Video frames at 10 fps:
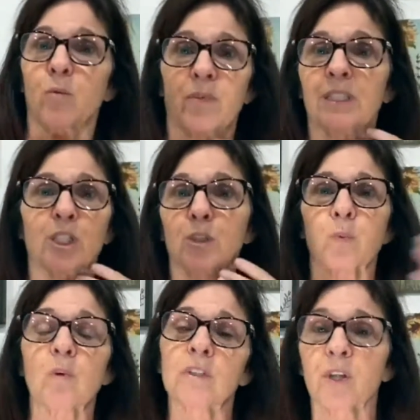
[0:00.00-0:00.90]
it just
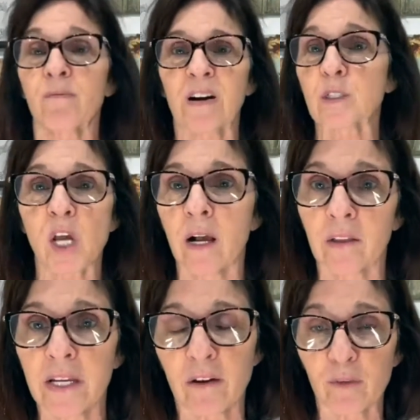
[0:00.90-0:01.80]
rolls off our tongue
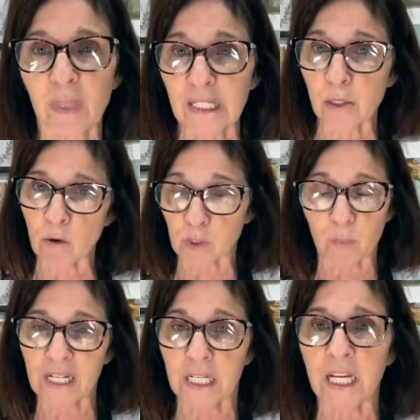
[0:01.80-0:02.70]
like everybody knows
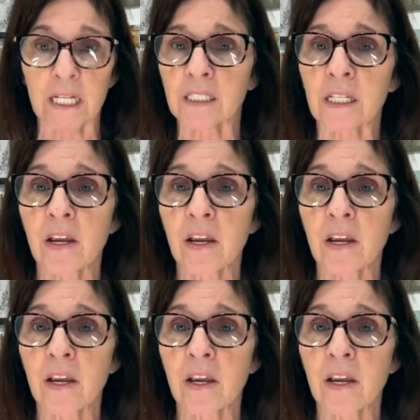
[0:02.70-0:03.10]
what it is.